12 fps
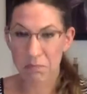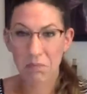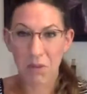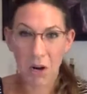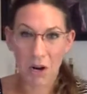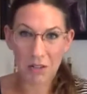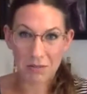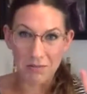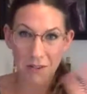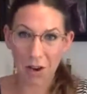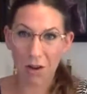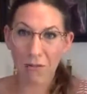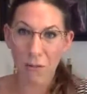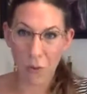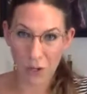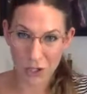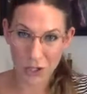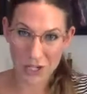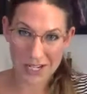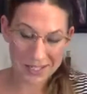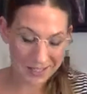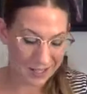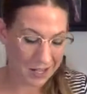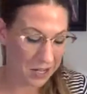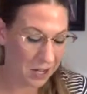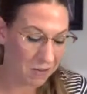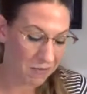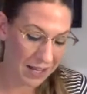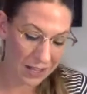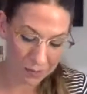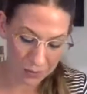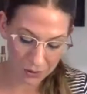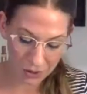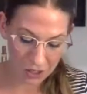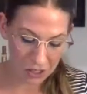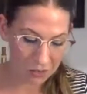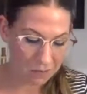all 4 sheets available to you.